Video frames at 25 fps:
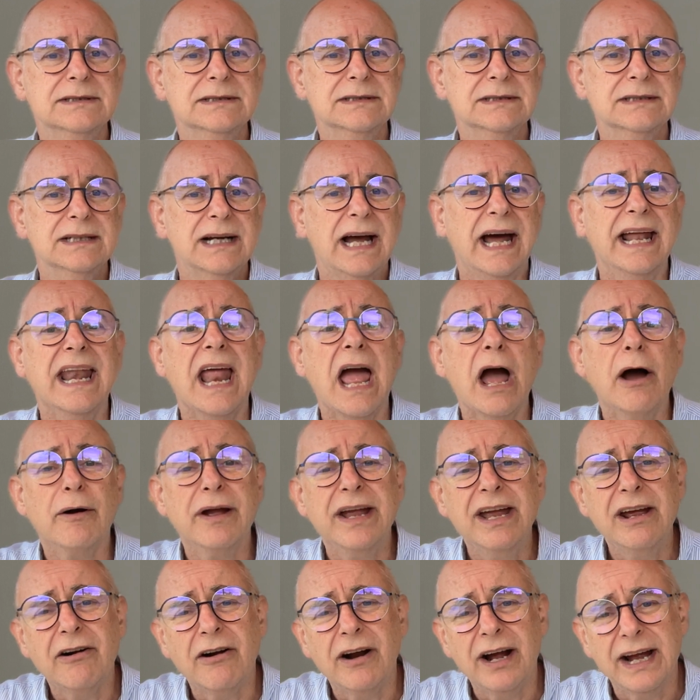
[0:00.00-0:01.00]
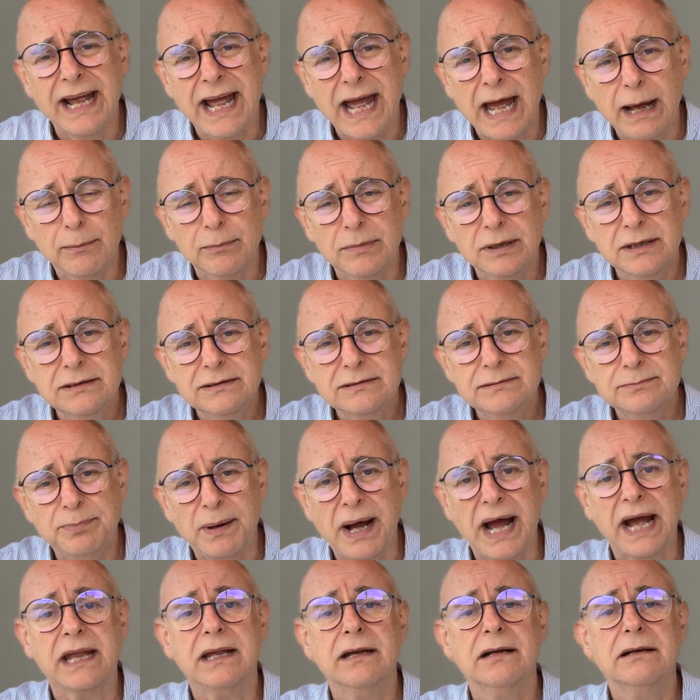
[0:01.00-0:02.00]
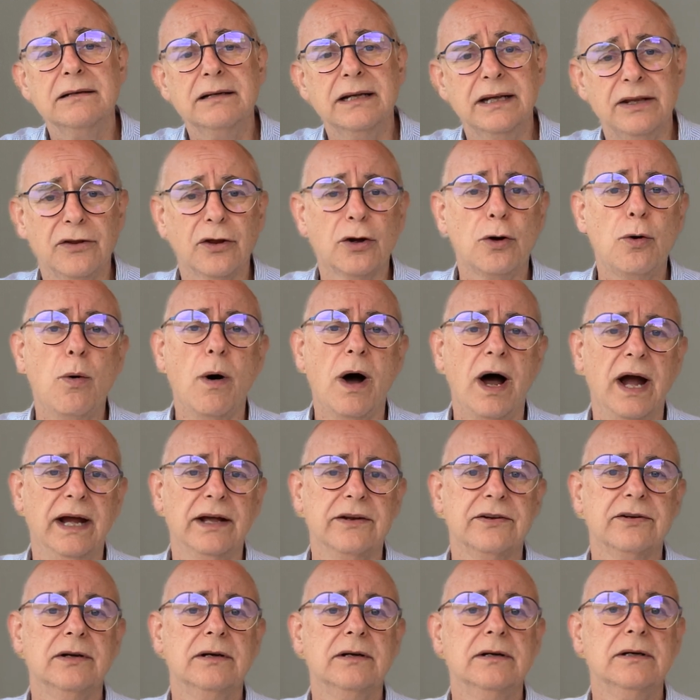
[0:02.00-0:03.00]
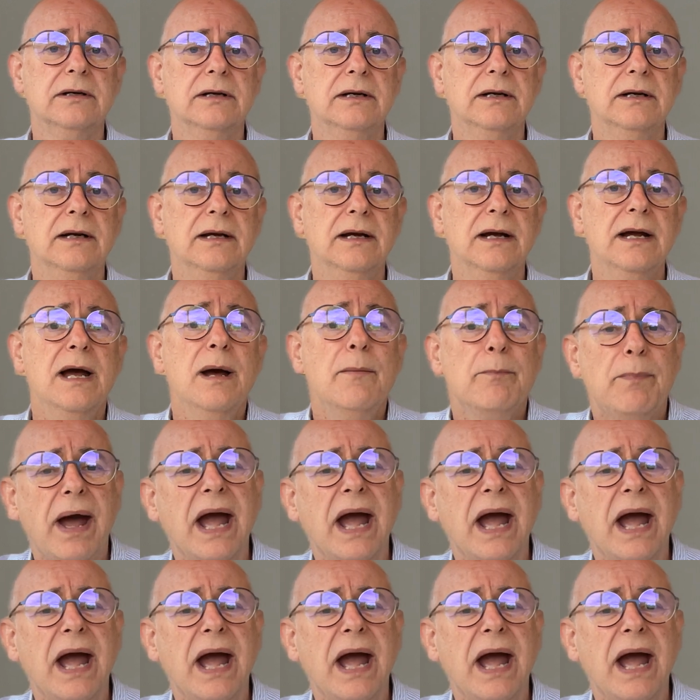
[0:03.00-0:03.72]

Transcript: And now here I am, back in the quiet. Back